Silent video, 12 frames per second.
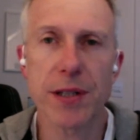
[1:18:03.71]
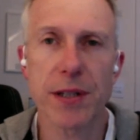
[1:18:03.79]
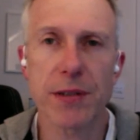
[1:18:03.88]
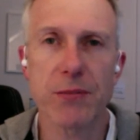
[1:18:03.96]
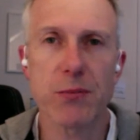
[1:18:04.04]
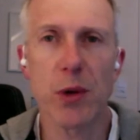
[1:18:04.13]

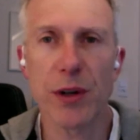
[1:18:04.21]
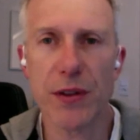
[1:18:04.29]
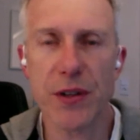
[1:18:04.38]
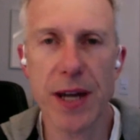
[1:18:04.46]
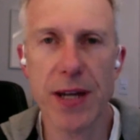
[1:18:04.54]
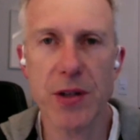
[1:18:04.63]
and what are the
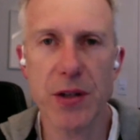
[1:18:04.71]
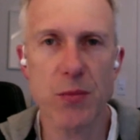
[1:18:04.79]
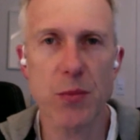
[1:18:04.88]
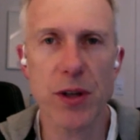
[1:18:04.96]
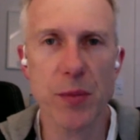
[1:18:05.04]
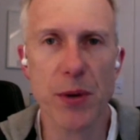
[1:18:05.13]
dangers and
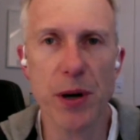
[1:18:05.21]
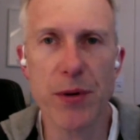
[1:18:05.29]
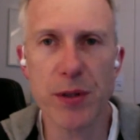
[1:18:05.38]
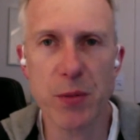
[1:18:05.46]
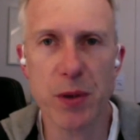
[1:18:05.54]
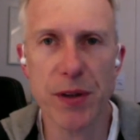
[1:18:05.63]
what are the
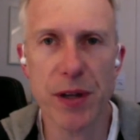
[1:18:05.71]
pros and what are the